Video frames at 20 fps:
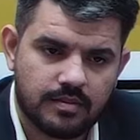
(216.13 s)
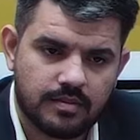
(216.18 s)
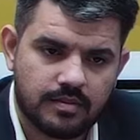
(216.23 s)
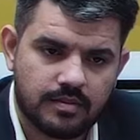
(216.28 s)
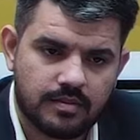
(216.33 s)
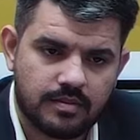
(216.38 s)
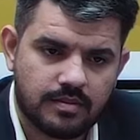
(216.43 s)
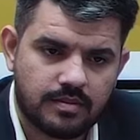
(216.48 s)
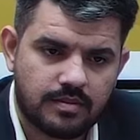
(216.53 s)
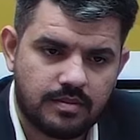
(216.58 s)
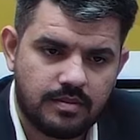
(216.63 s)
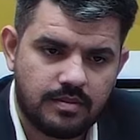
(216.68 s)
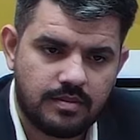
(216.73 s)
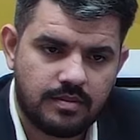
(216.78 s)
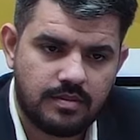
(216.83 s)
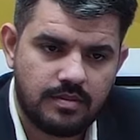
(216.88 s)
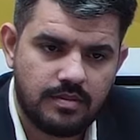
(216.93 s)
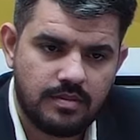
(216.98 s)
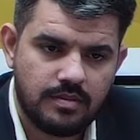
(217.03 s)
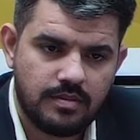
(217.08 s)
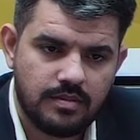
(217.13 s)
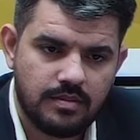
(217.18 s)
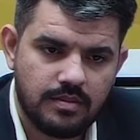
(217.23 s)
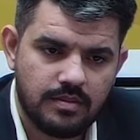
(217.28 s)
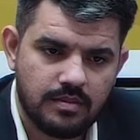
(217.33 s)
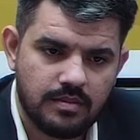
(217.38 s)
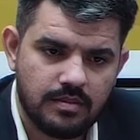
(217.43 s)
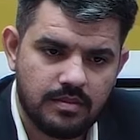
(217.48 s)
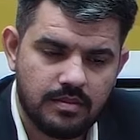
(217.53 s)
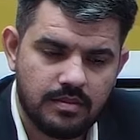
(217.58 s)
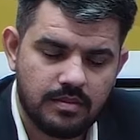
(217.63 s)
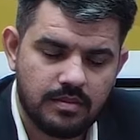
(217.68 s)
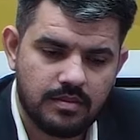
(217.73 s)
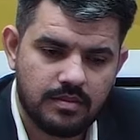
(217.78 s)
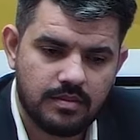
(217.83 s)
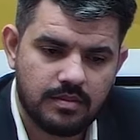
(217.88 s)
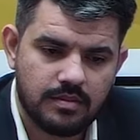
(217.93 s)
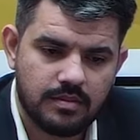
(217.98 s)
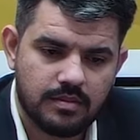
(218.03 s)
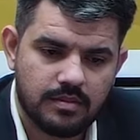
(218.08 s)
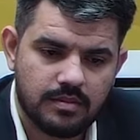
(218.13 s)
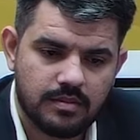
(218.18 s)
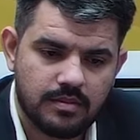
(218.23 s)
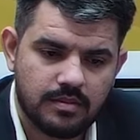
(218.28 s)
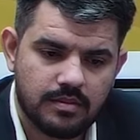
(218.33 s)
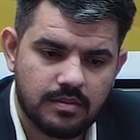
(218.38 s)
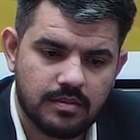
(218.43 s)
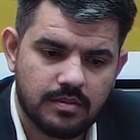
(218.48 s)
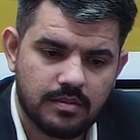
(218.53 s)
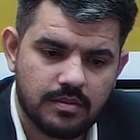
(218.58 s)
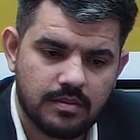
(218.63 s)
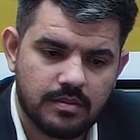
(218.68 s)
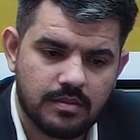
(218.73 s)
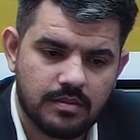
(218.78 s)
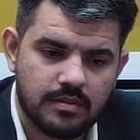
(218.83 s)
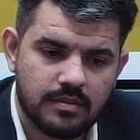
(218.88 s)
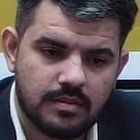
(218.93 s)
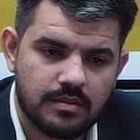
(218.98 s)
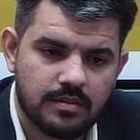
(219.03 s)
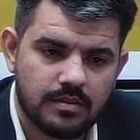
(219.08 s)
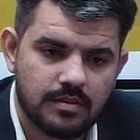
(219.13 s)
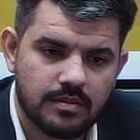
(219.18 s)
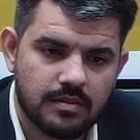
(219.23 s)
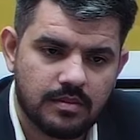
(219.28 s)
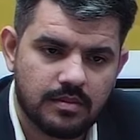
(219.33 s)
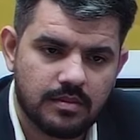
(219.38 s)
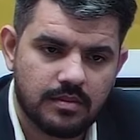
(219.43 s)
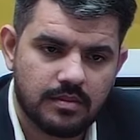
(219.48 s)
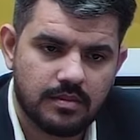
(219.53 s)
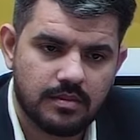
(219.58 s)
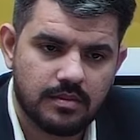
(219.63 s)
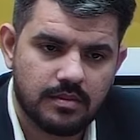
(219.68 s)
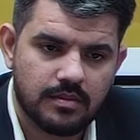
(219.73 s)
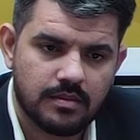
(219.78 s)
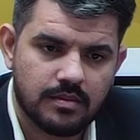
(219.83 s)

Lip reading: No words are spoken by the person on screen.